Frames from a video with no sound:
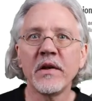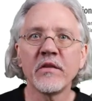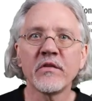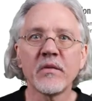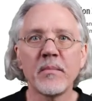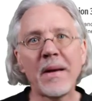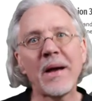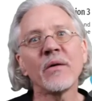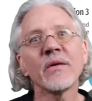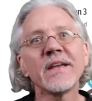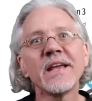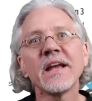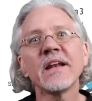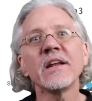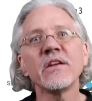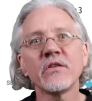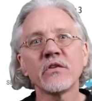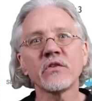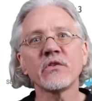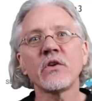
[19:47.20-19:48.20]
is about
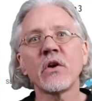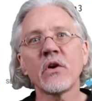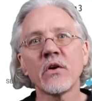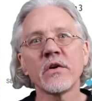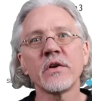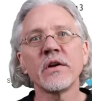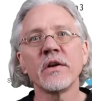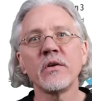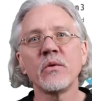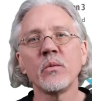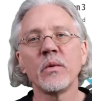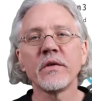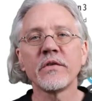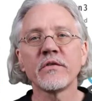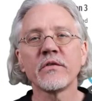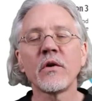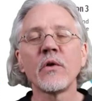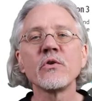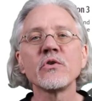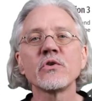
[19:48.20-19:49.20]
getting started with
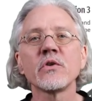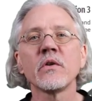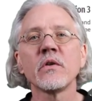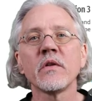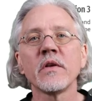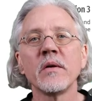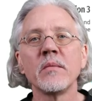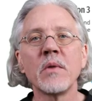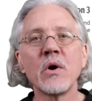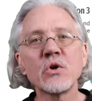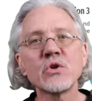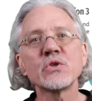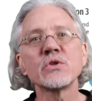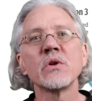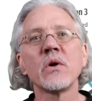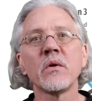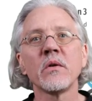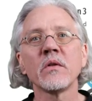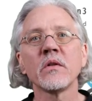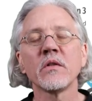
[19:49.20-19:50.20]
social
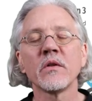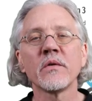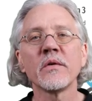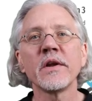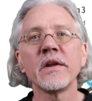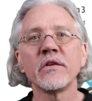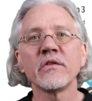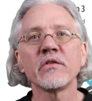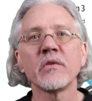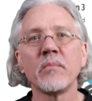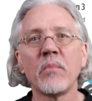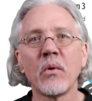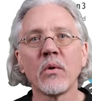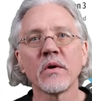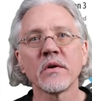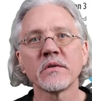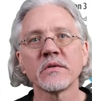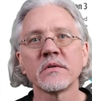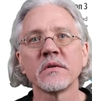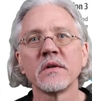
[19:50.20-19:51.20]
emotional learning
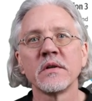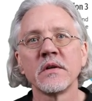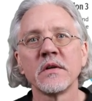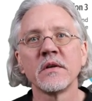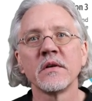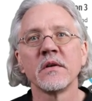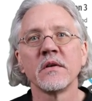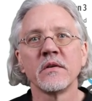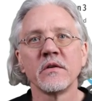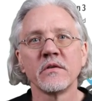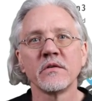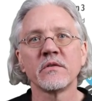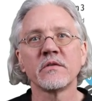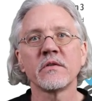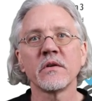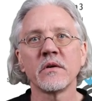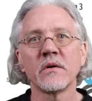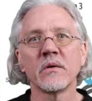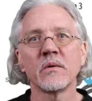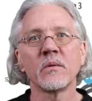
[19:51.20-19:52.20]
support.
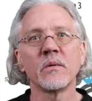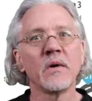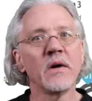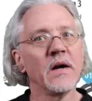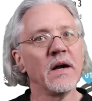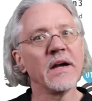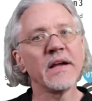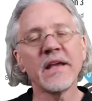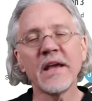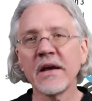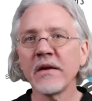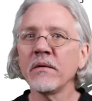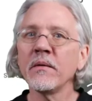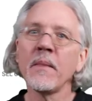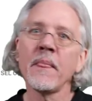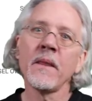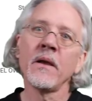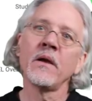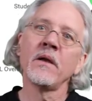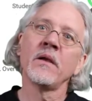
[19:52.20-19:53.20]
So
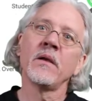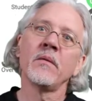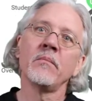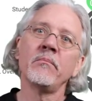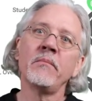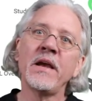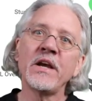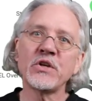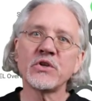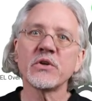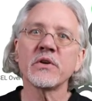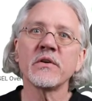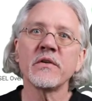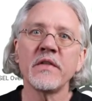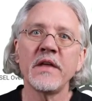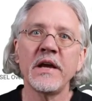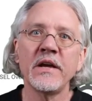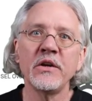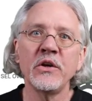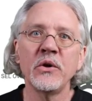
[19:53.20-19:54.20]
again, Make sure
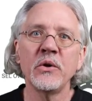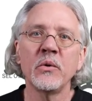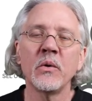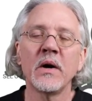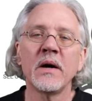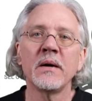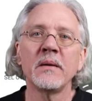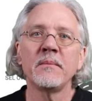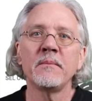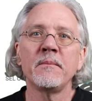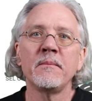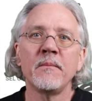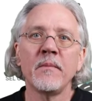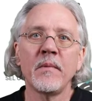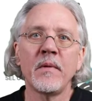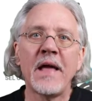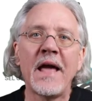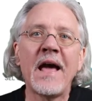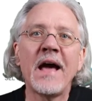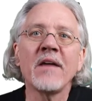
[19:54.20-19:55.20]
that you
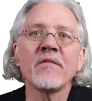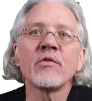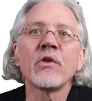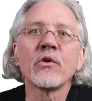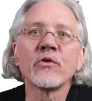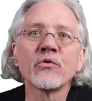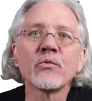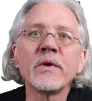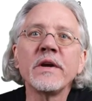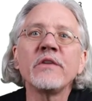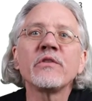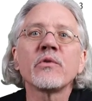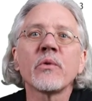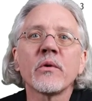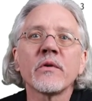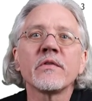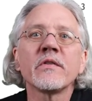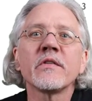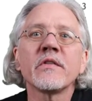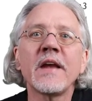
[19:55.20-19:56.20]
have those
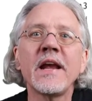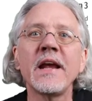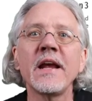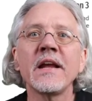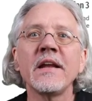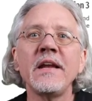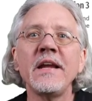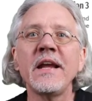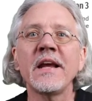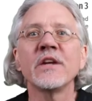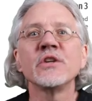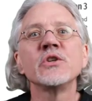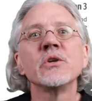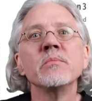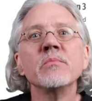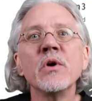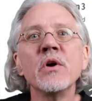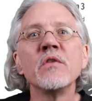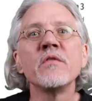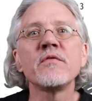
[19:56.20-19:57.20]
resources handy as you
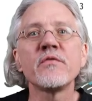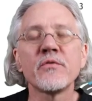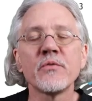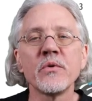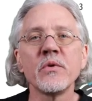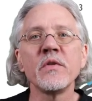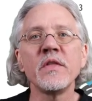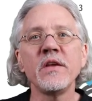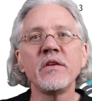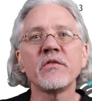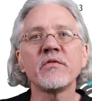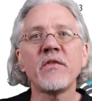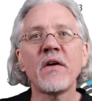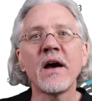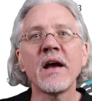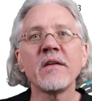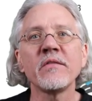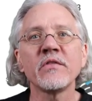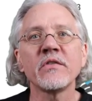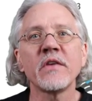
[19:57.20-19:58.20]
move through these
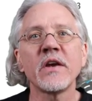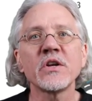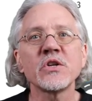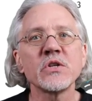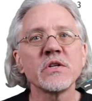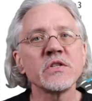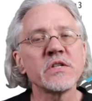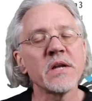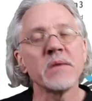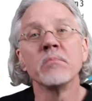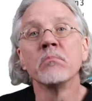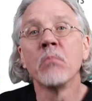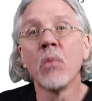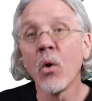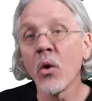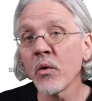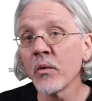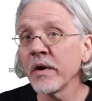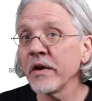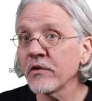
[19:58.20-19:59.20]
5 sessions, and
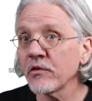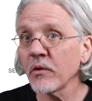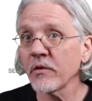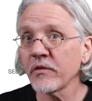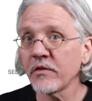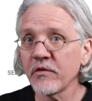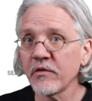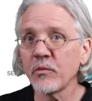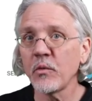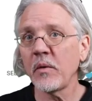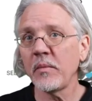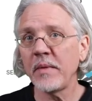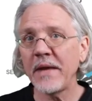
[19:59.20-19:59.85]
more resources will